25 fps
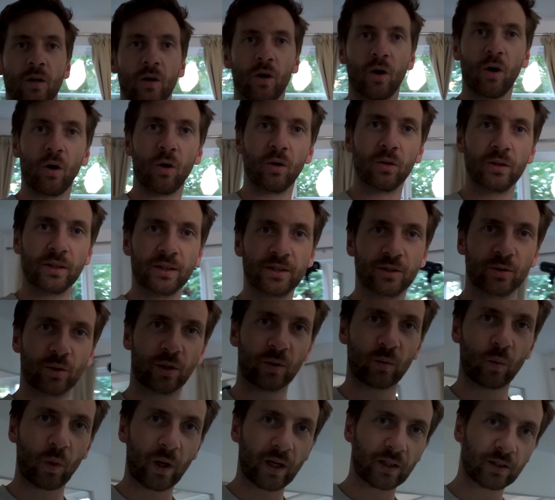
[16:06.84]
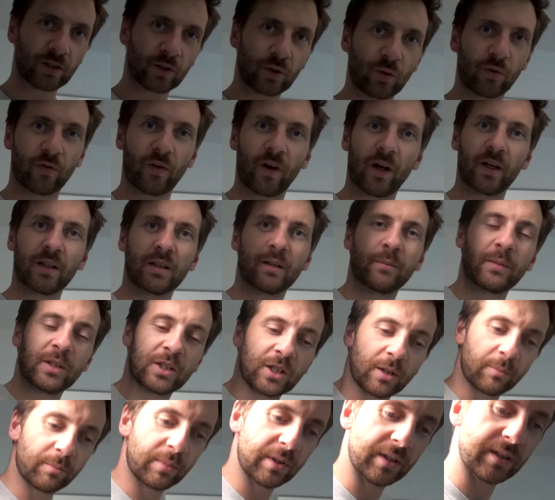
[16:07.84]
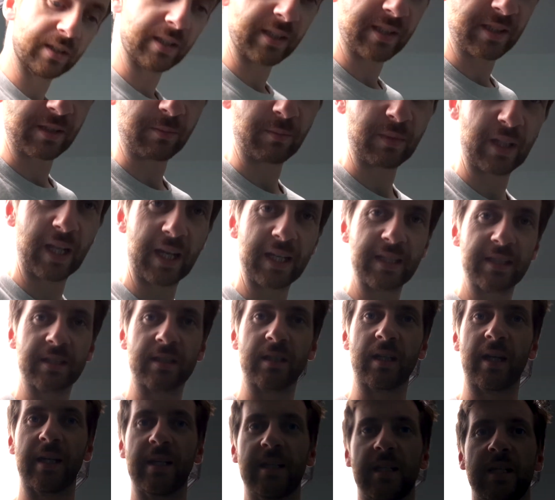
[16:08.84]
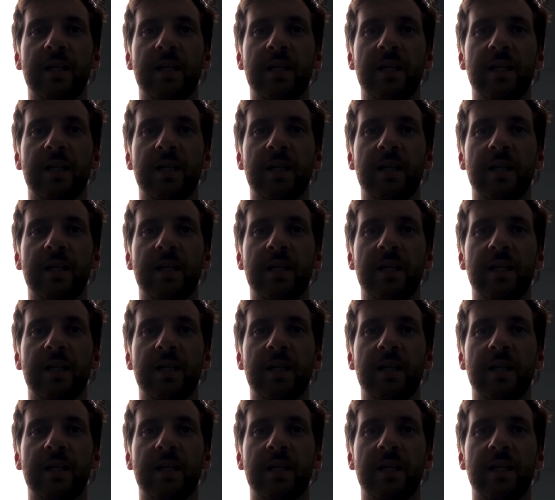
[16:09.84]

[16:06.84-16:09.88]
All has gone well so far. Let me jump into some nice light